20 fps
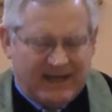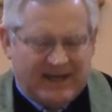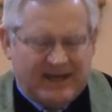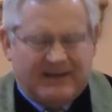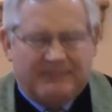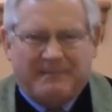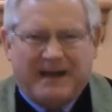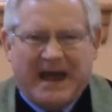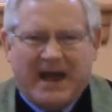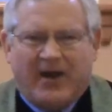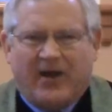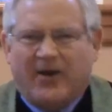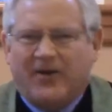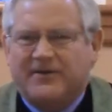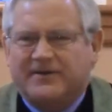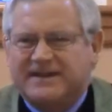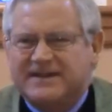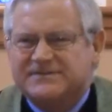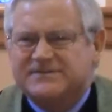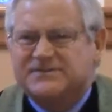my
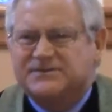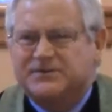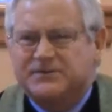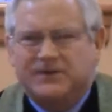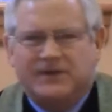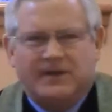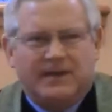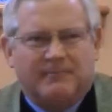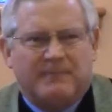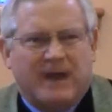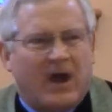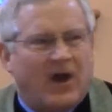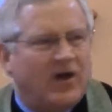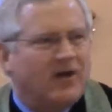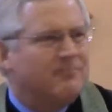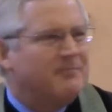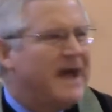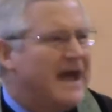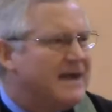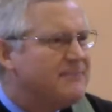heart,
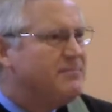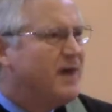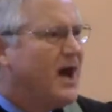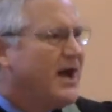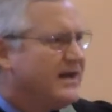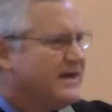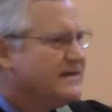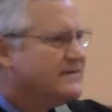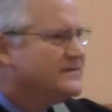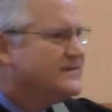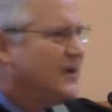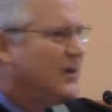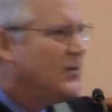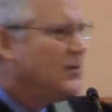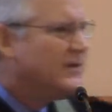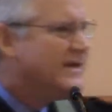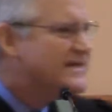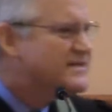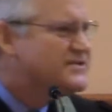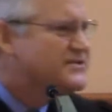mind, body, and soul
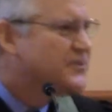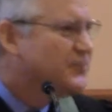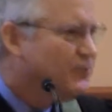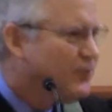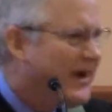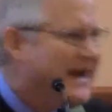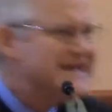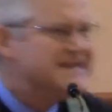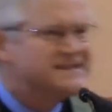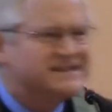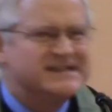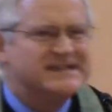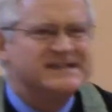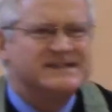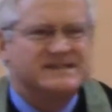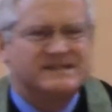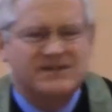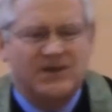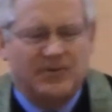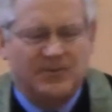gets to racing
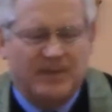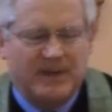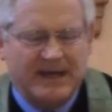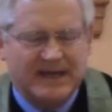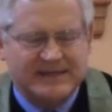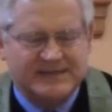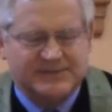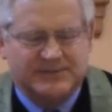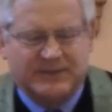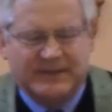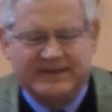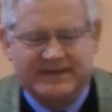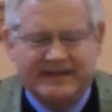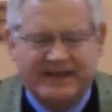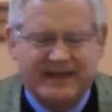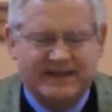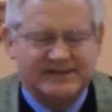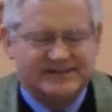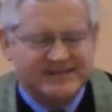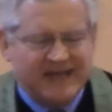so much with the
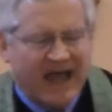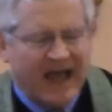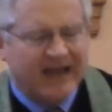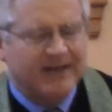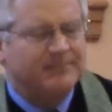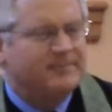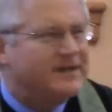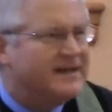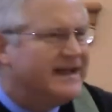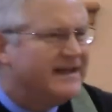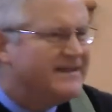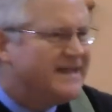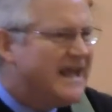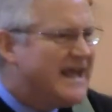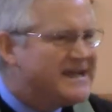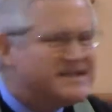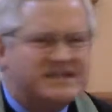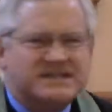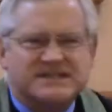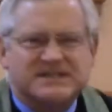excitement and the
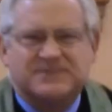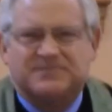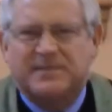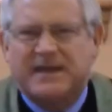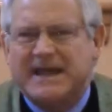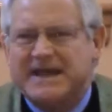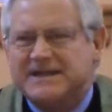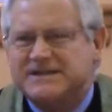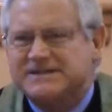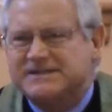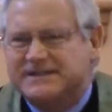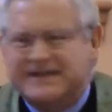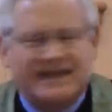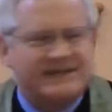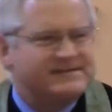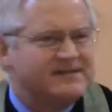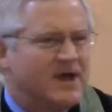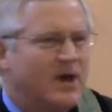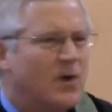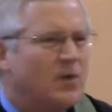anticipation as
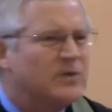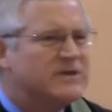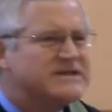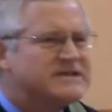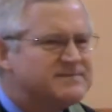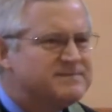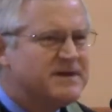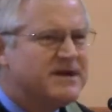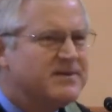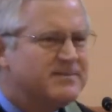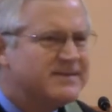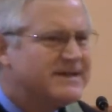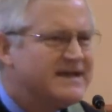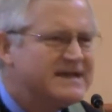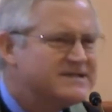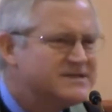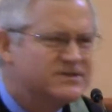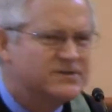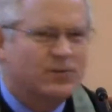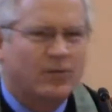the Holy Spirit
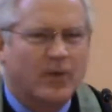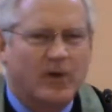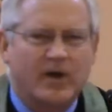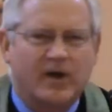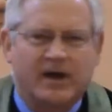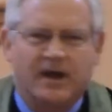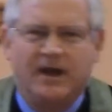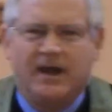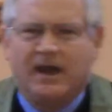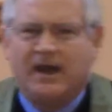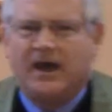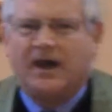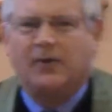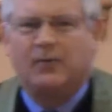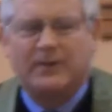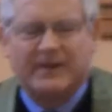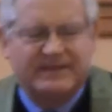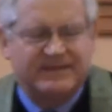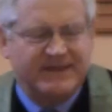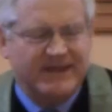begins to work
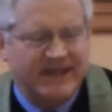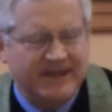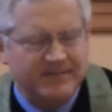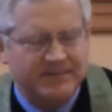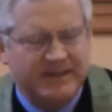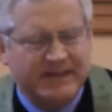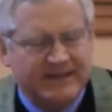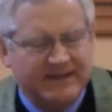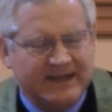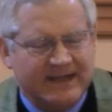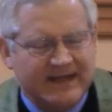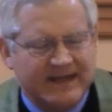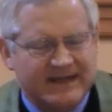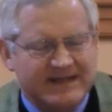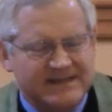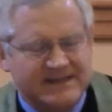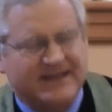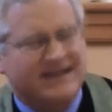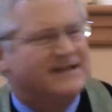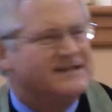within me that
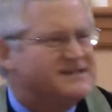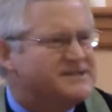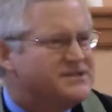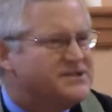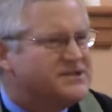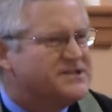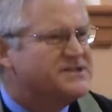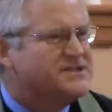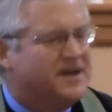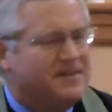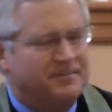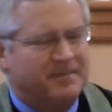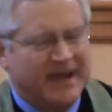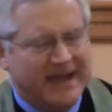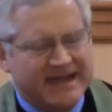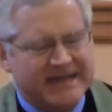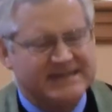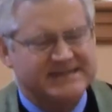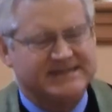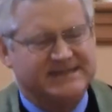it's just
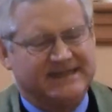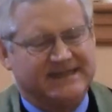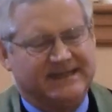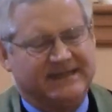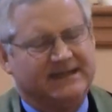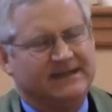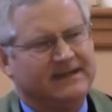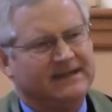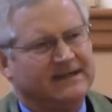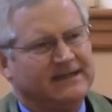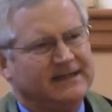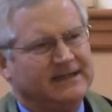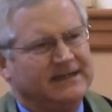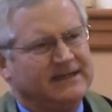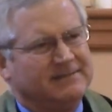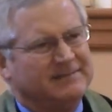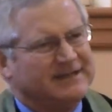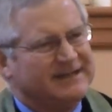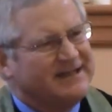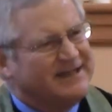amazing.
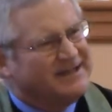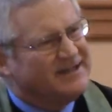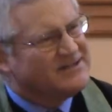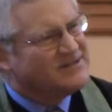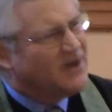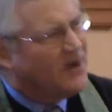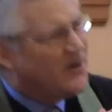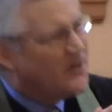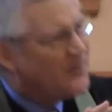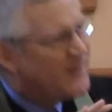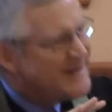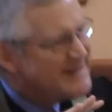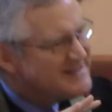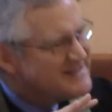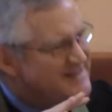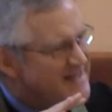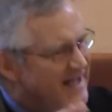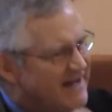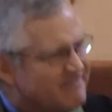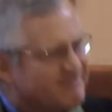But then there's always
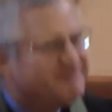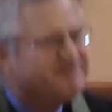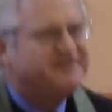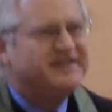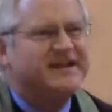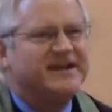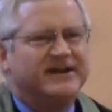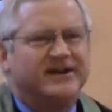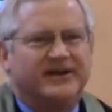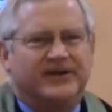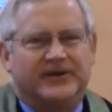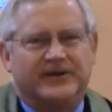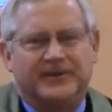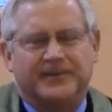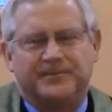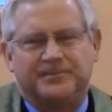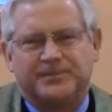that fear.